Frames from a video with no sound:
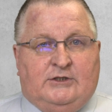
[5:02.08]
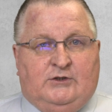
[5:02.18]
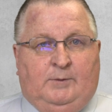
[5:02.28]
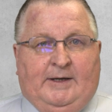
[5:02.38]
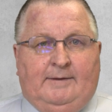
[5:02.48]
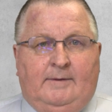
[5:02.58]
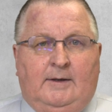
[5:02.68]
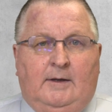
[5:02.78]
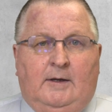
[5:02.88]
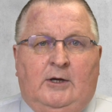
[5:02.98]
super.
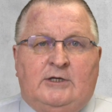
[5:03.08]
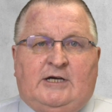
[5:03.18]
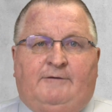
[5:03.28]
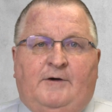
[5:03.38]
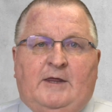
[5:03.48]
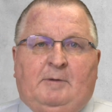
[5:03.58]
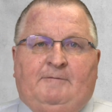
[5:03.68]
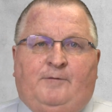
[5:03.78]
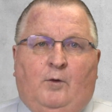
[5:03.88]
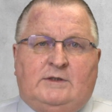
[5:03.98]
So for the
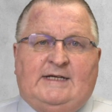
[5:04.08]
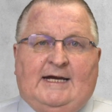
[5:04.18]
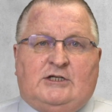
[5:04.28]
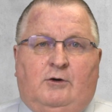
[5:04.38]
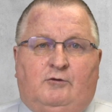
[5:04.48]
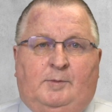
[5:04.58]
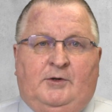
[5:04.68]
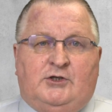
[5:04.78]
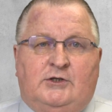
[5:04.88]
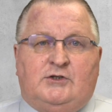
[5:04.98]
before tax
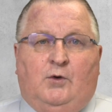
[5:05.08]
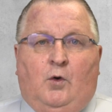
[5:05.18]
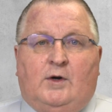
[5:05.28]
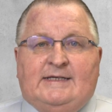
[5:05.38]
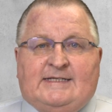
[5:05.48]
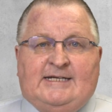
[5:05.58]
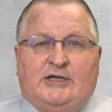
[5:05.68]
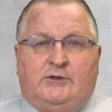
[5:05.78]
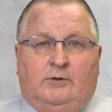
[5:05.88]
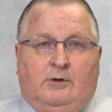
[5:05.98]
contributions or
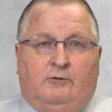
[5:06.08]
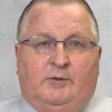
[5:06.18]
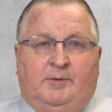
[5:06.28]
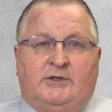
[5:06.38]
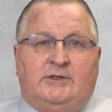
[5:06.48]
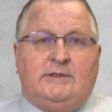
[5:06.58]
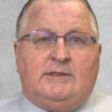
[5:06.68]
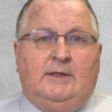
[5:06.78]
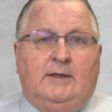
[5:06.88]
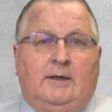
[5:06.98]
concessional contributions,
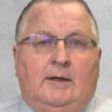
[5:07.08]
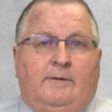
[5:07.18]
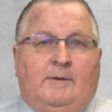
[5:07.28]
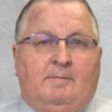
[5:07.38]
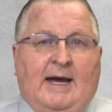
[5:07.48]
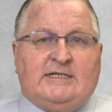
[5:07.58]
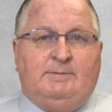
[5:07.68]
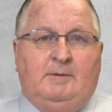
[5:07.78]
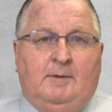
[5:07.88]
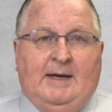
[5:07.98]
the
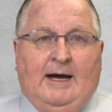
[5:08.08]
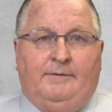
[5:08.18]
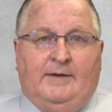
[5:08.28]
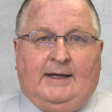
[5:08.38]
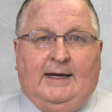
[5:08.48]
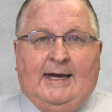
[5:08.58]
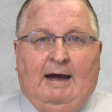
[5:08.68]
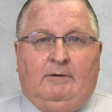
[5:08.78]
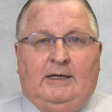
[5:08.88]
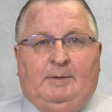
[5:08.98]
maximum amount that can
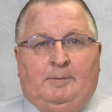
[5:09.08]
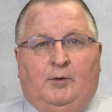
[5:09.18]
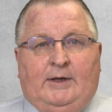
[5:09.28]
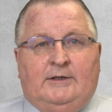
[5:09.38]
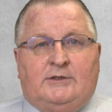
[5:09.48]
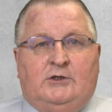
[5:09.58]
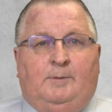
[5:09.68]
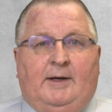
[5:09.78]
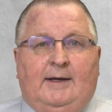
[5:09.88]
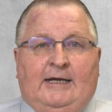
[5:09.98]
currently be put into
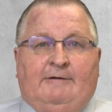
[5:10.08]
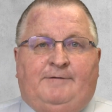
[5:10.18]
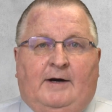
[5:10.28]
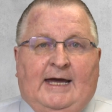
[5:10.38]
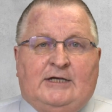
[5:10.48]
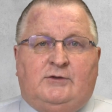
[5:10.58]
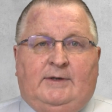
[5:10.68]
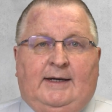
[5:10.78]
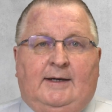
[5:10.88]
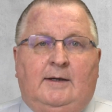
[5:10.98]
super in a financial
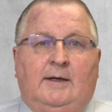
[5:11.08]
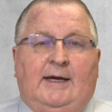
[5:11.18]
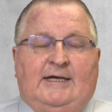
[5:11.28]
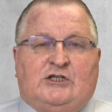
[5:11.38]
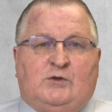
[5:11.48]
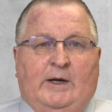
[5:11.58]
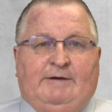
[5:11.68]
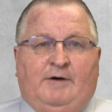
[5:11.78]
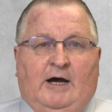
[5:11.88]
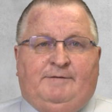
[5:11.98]
year is
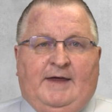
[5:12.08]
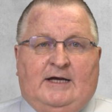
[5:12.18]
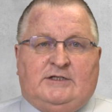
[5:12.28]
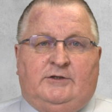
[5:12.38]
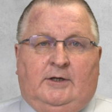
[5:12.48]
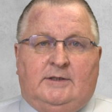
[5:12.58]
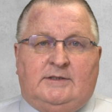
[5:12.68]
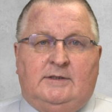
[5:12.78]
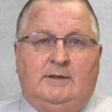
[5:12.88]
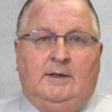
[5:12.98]
$25,000.